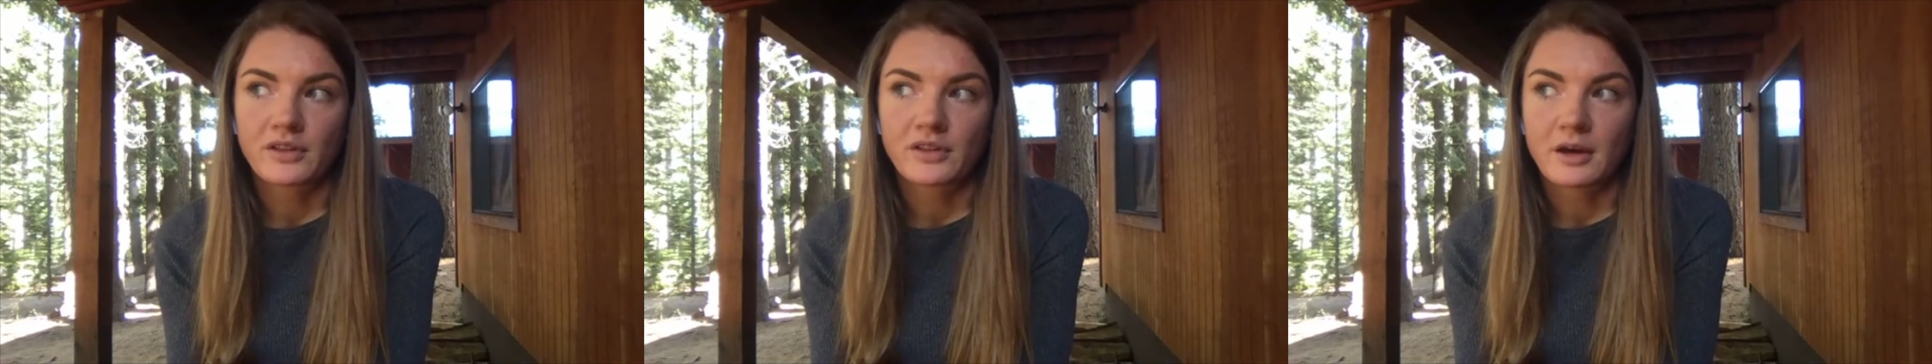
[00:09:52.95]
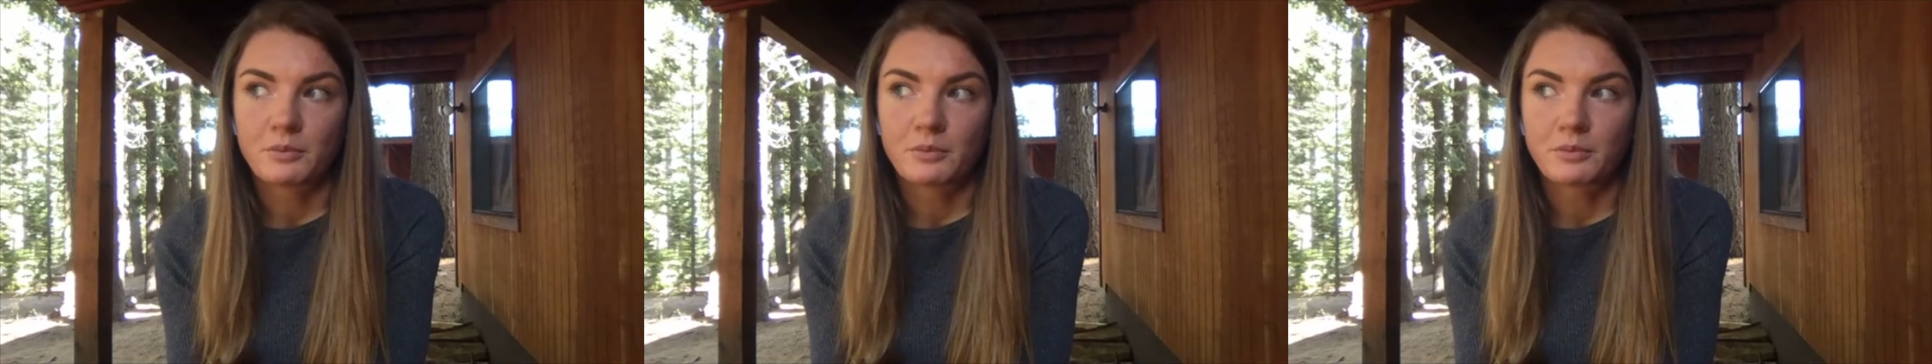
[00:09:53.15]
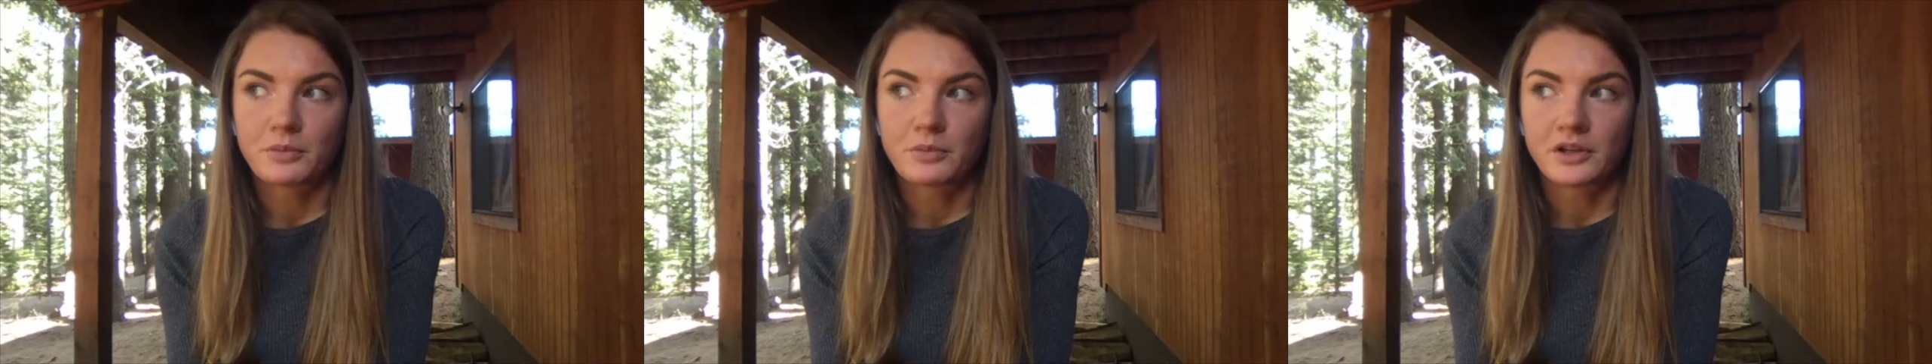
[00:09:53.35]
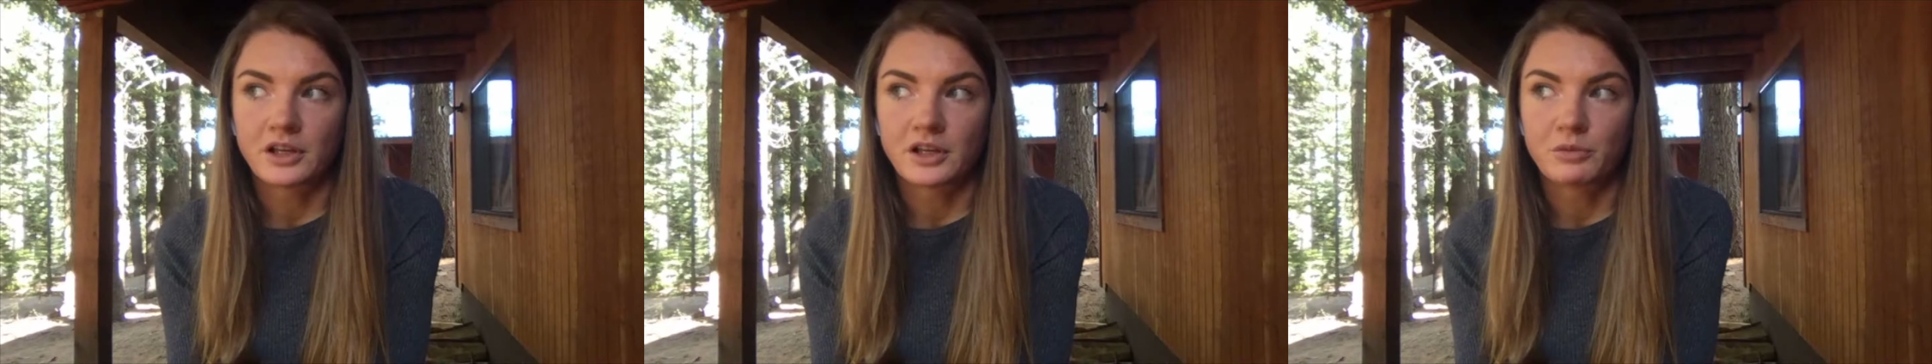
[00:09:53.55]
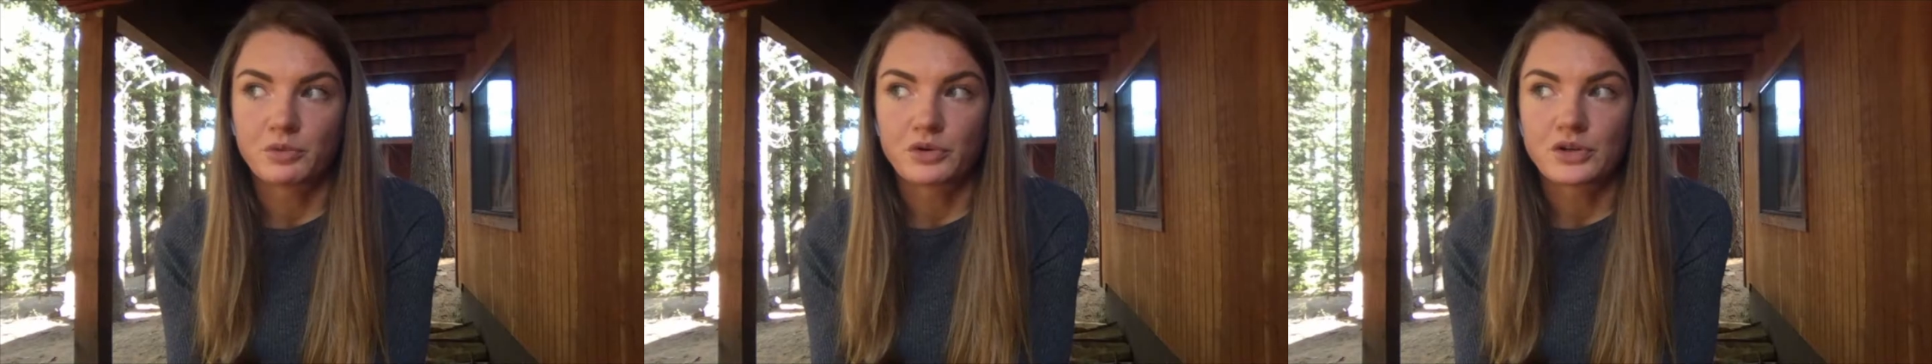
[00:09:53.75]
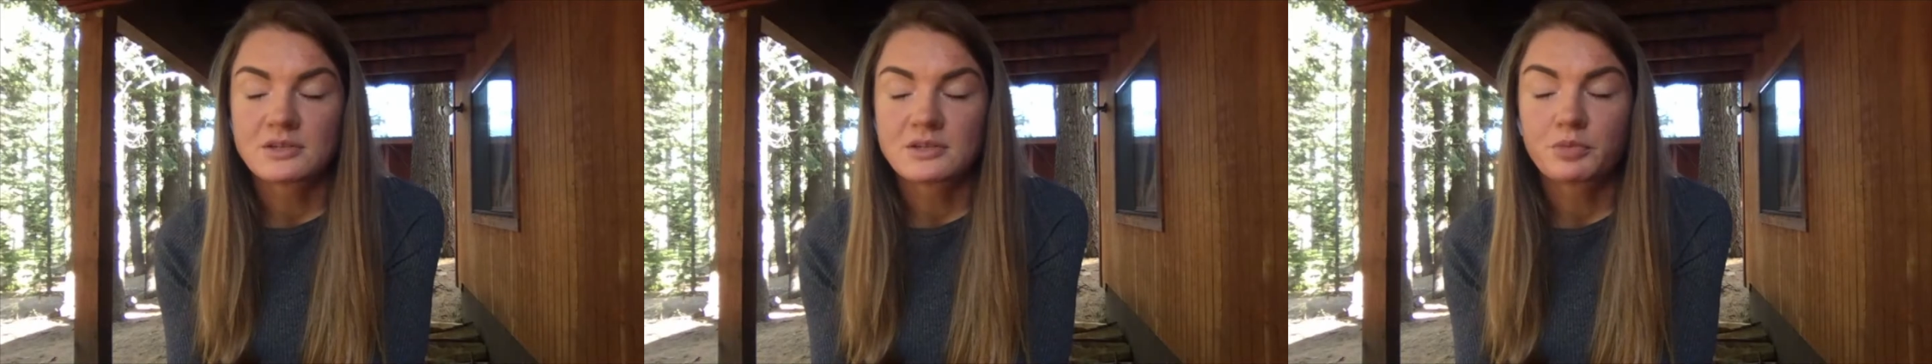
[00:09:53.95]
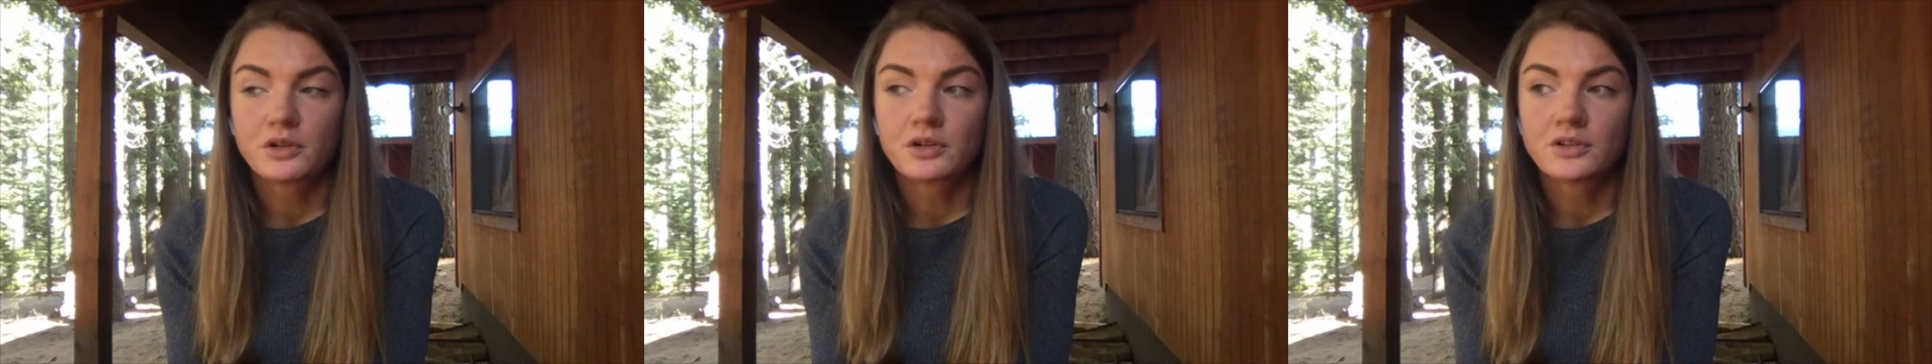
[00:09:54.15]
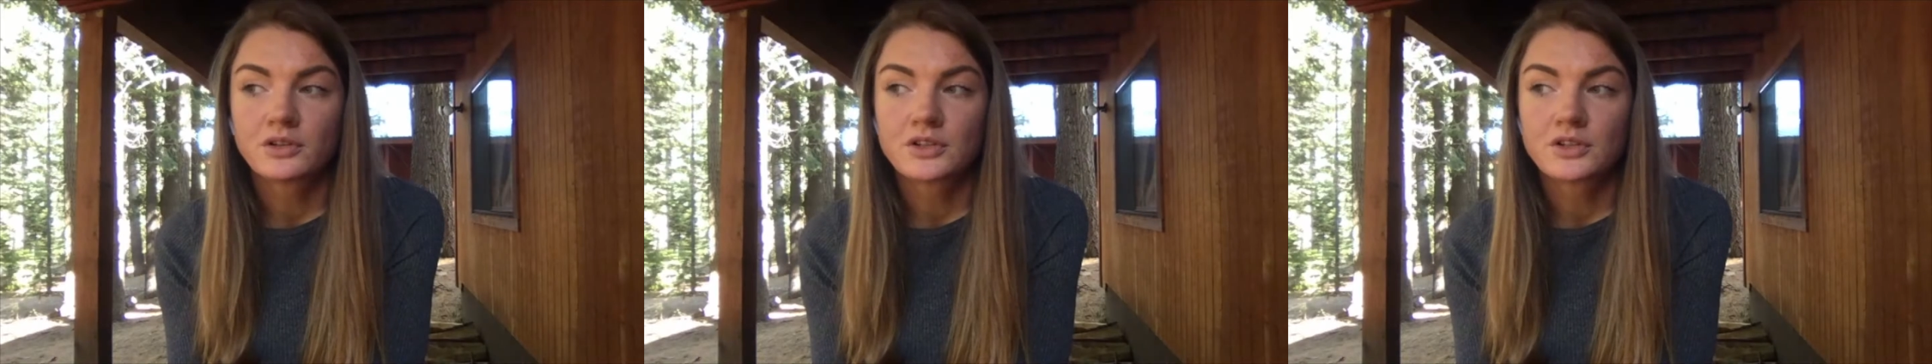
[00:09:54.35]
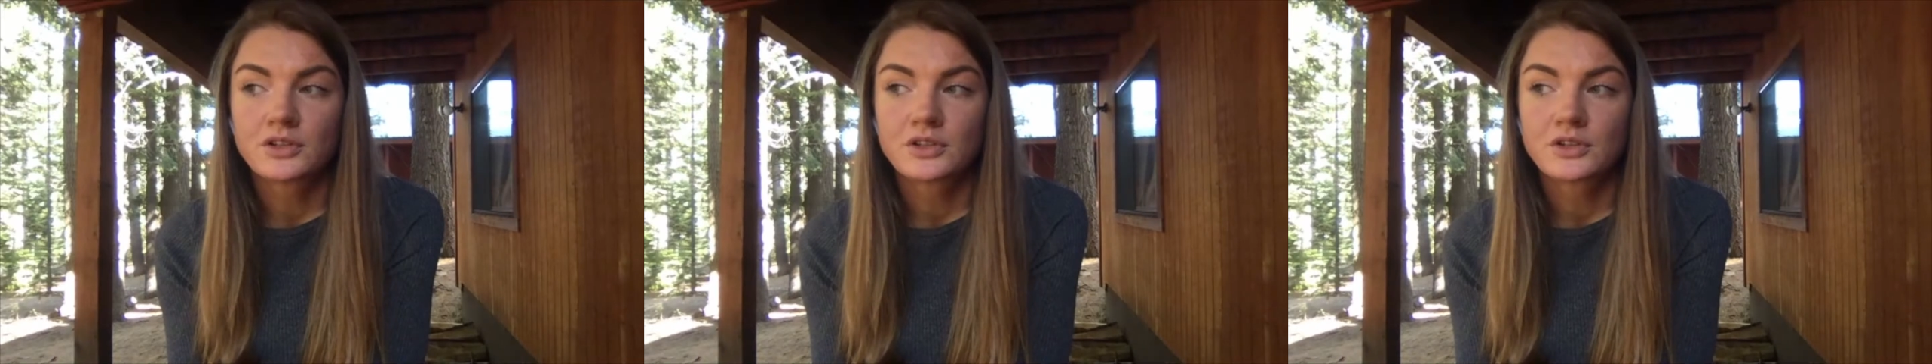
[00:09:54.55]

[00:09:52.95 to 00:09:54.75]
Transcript: in Principle to create